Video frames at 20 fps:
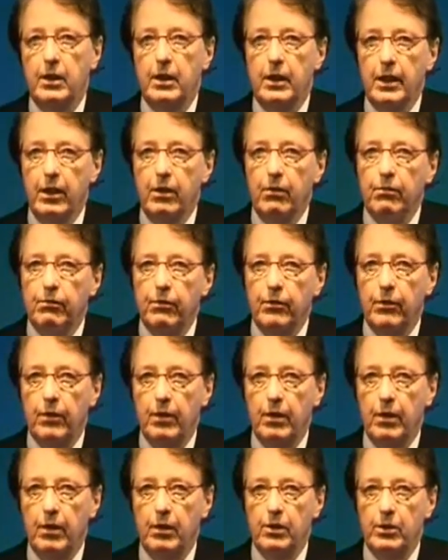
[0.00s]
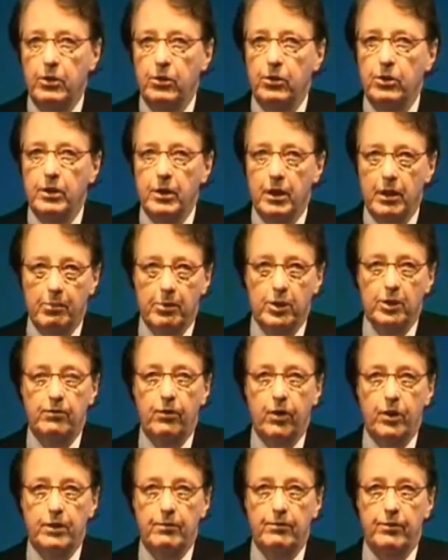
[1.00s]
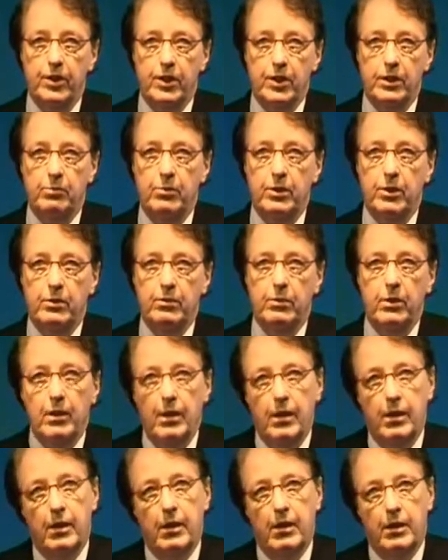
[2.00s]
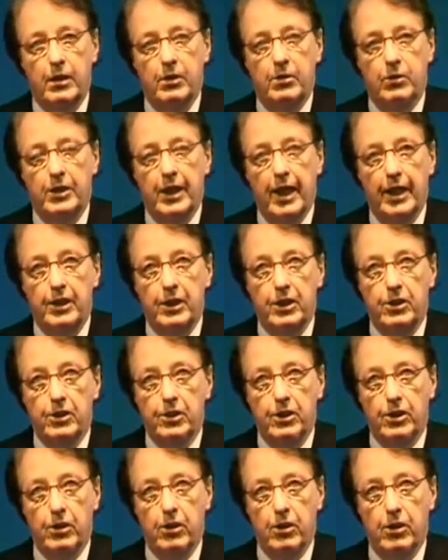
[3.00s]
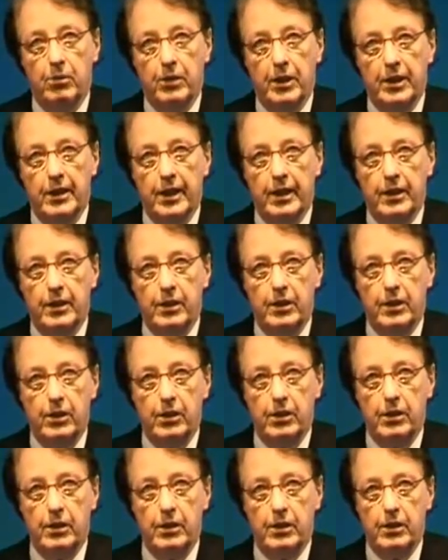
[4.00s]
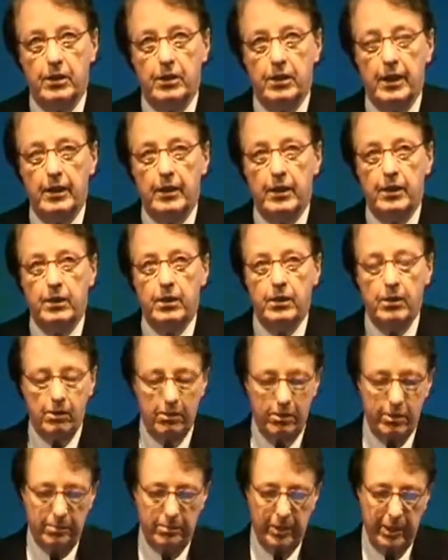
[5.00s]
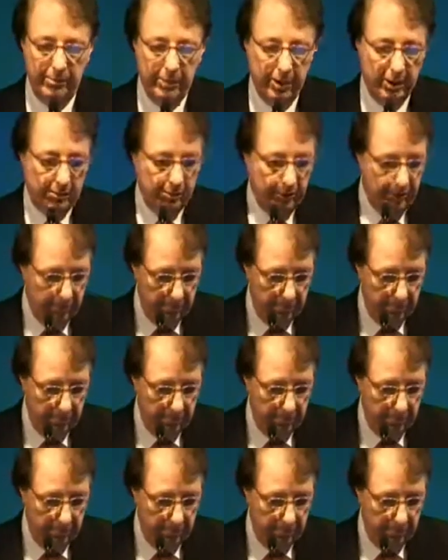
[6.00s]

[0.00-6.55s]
careful use of the bisphosphonates, which 10 years ago, we tended to use pretty much with